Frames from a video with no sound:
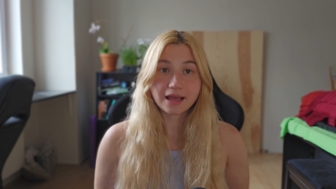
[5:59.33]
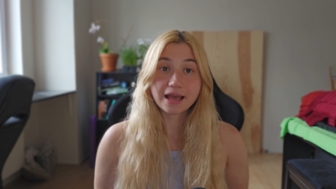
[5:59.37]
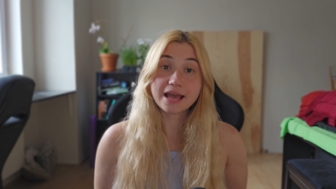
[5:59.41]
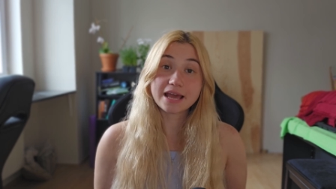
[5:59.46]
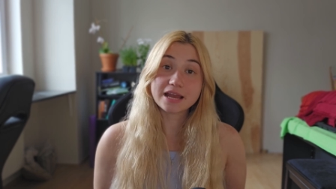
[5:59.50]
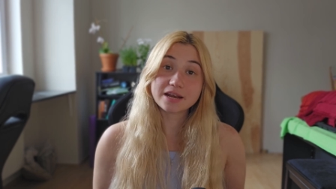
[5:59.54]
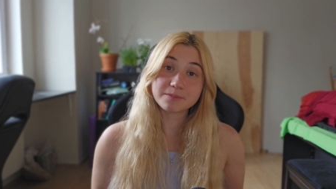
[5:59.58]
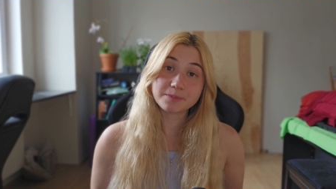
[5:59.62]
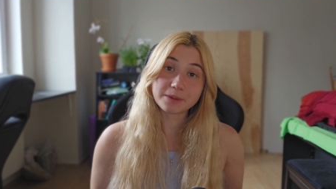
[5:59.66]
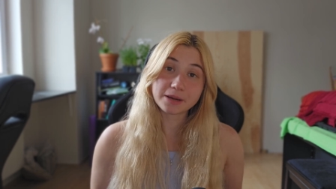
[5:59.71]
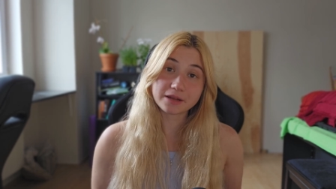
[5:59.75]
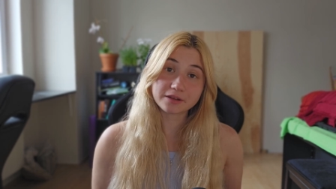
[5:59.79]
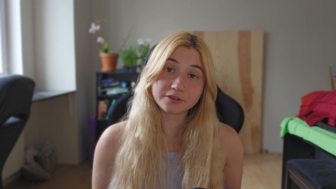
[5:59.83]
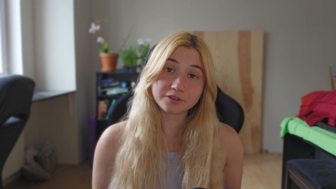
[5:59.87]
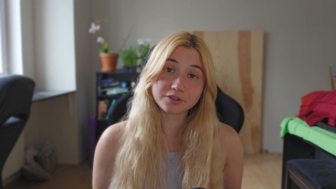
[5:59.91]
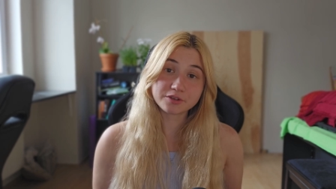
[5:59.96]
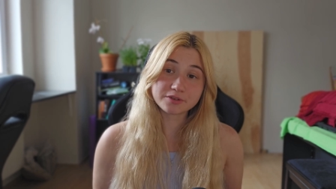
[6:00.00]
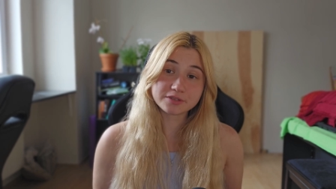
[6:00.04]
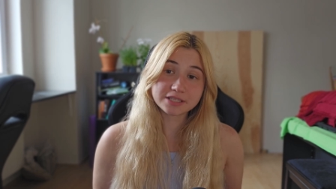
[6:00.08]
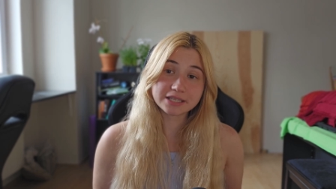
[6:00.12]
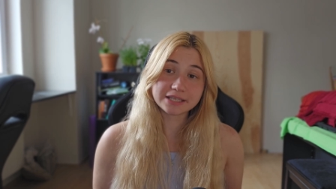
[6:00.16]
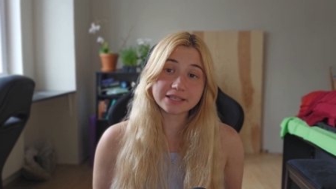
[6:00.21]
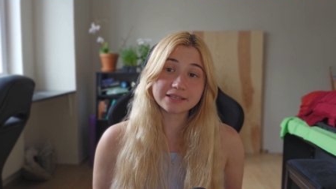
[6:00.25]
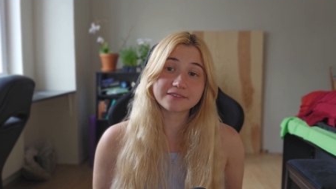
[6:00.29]
And about
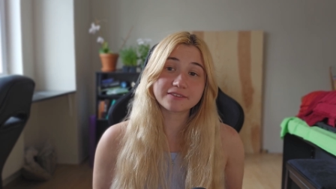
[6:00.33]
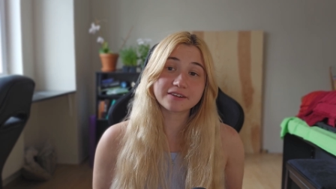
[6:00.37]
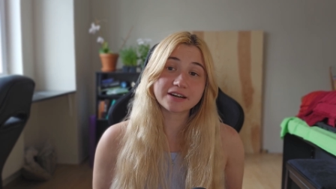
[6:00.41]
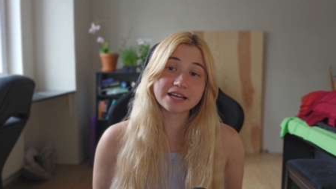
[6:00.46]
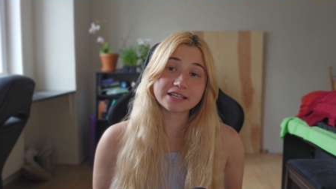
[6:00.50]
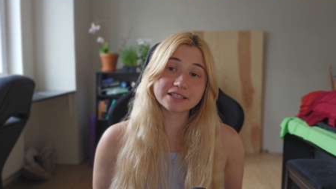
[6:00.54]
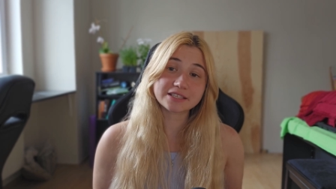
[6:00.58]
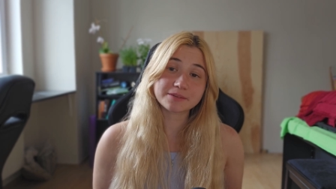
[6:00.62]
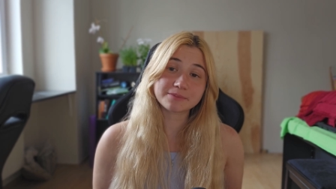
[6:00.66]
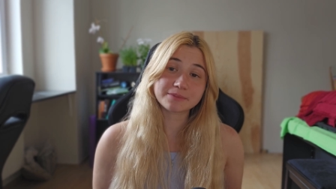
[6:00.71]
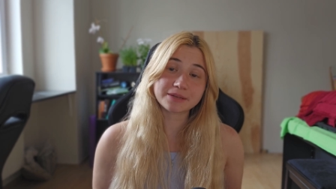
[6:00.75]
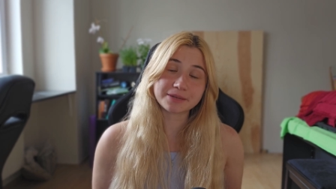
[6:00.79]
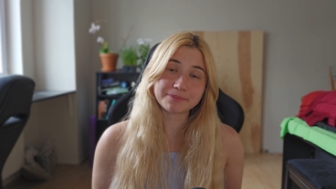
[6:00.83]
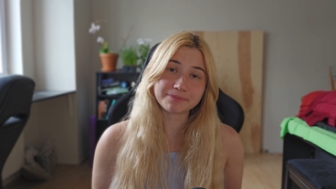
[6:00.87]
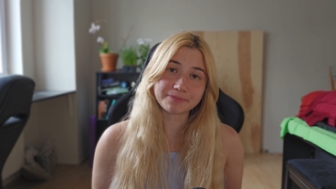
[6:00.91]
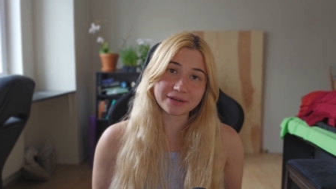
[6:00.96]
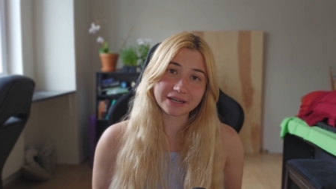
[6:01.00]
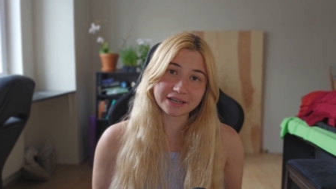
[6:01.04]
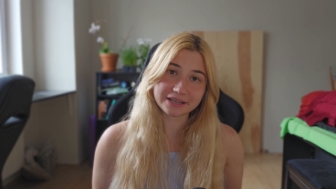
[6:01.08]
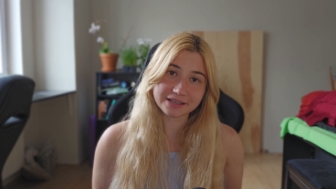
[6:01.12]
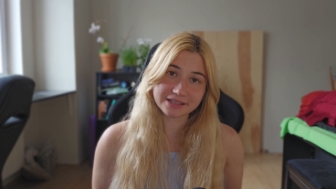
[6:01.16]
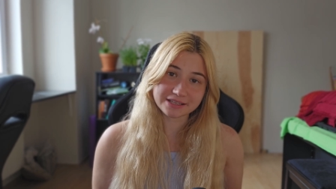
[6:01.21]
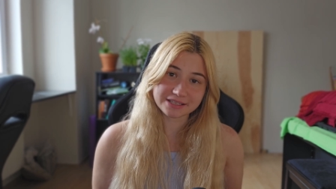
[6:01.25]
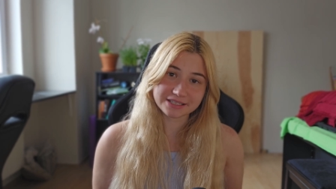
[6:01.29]
using kratom in
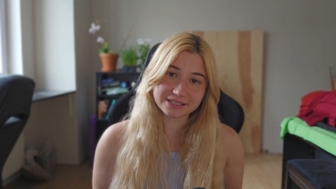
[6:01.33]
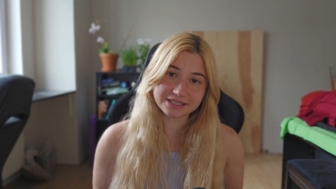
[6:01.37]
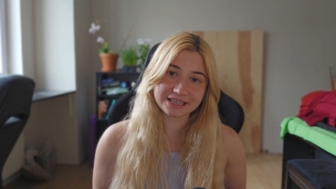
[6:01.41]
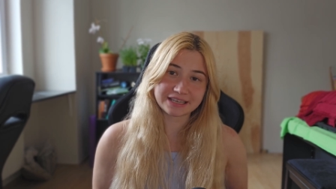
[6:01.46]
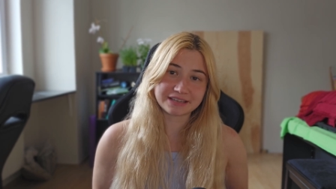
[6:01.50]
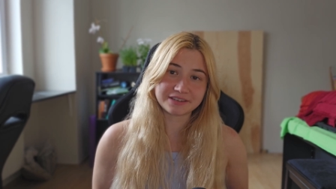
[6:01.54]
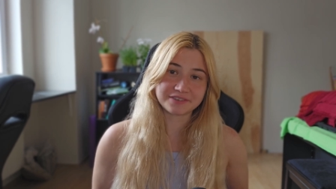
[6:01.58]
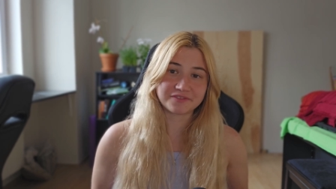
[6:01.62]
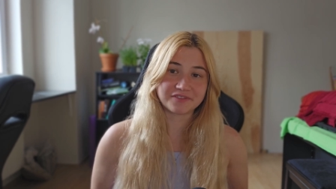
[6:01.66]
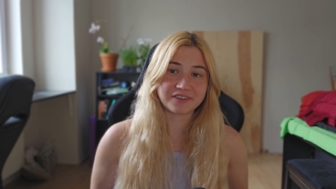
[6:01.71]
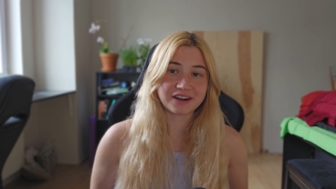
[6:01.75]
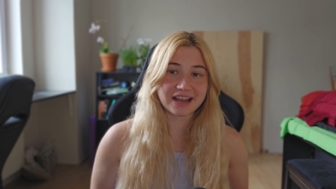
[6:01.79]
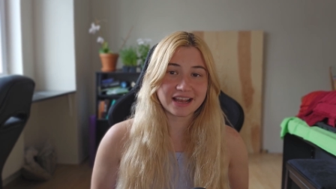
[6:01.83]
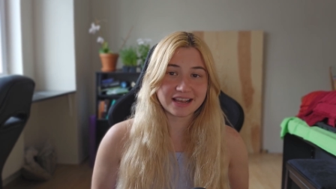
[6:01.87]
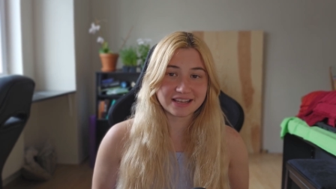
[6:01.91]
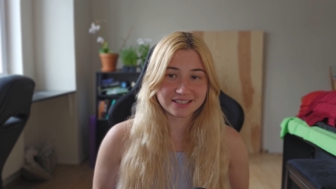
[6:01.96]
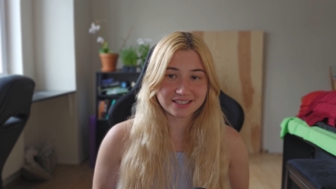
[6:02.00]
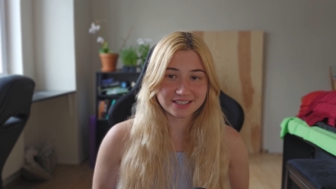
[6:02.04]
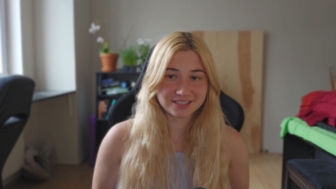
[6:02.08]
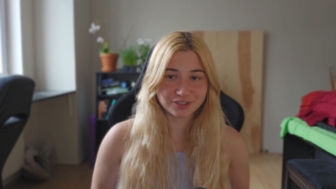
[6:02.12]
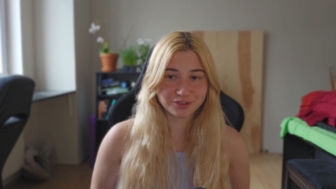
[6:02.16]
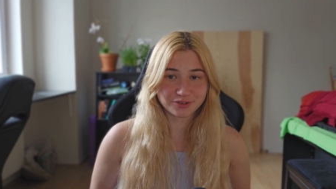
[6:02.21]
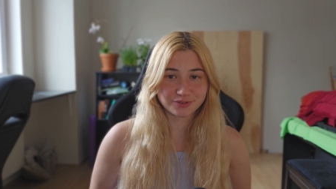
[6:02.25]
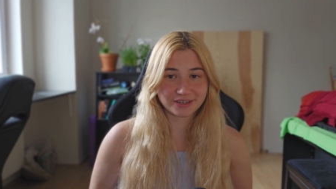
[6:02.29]
pregnancy in
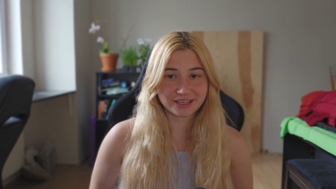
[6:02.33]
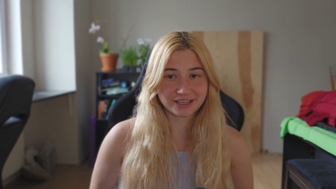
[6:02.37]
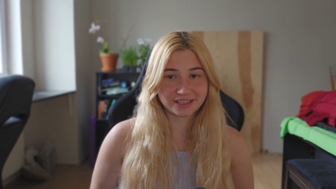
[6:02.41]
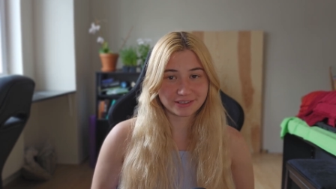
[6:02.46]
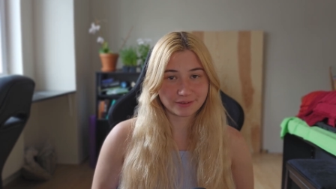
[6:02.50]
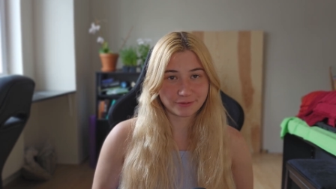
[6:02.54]
rats during the